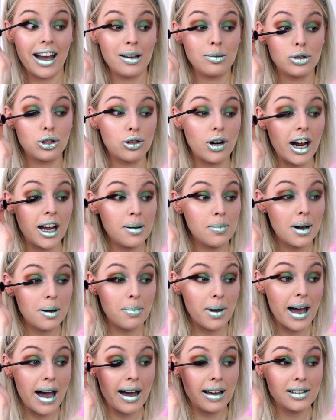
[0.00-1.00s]
I am trying my
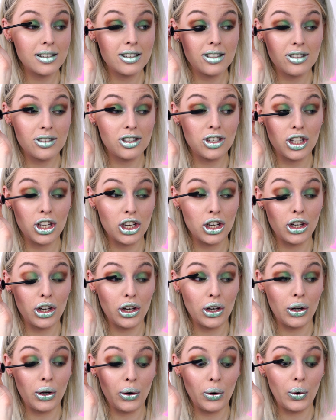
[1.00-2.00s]
best
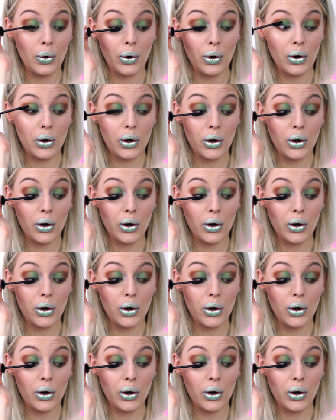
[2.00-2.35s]
to